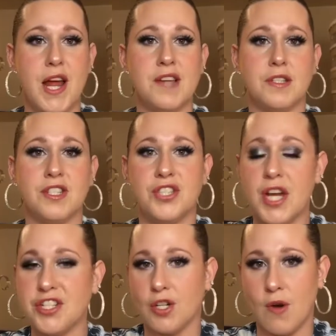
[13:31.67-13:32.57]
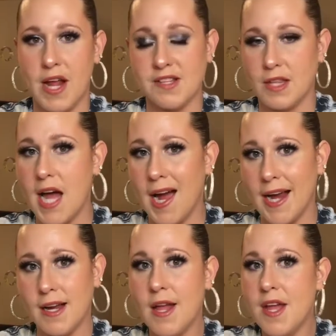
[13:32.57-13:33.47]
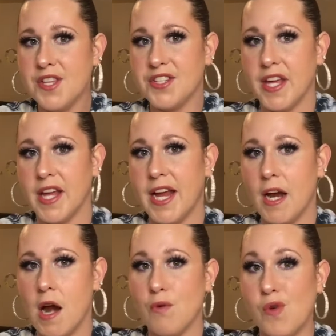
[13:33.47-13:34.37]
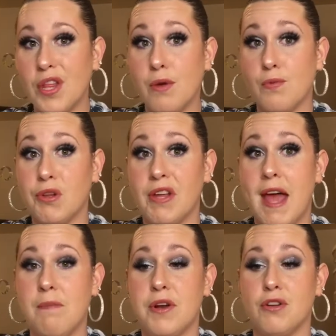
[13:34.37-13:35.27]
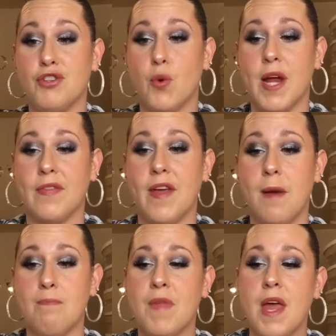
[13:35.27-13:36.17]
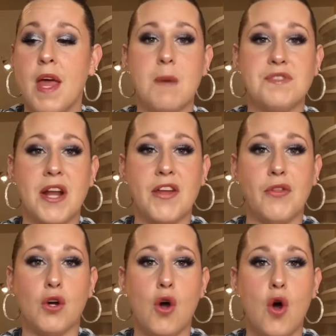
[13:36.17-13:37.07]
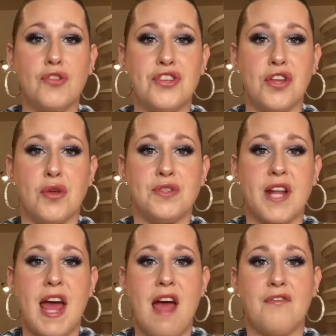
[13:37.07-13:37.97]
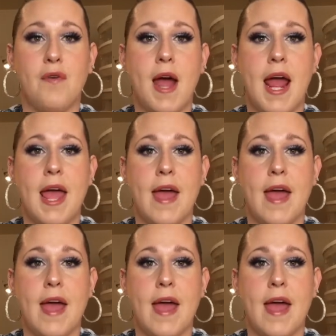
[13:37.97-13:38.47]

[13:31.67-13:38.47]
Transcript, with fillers: has a, such a great line skincare. I really really have been enjoying them. I'm setting the goal to use it halfway.